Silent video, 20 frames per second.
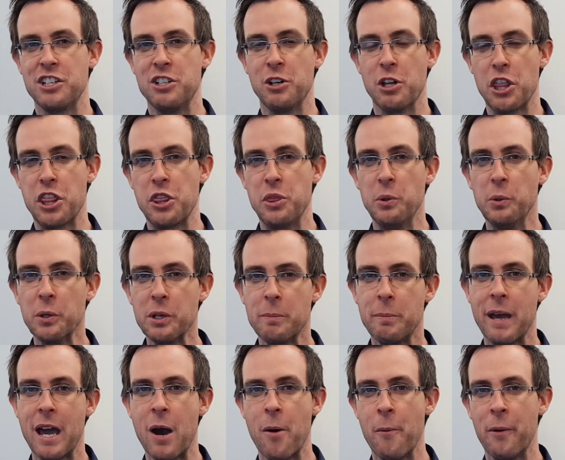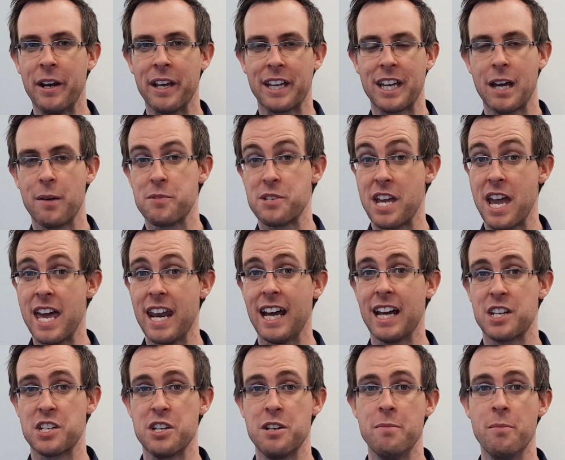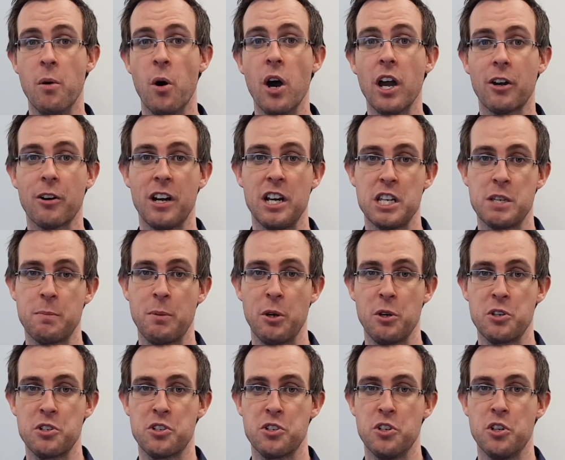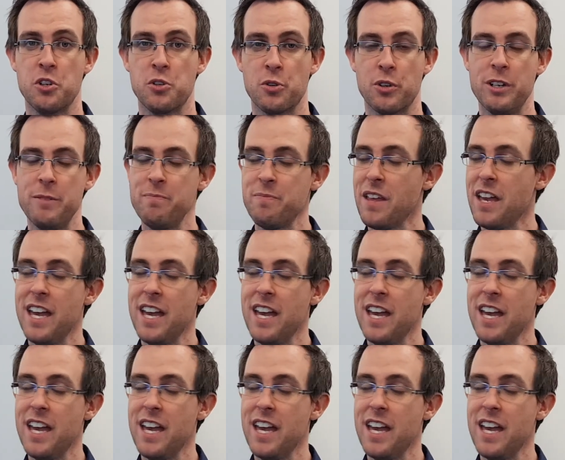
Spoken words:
not thought about when it comes to headaches and migraines post-surgery,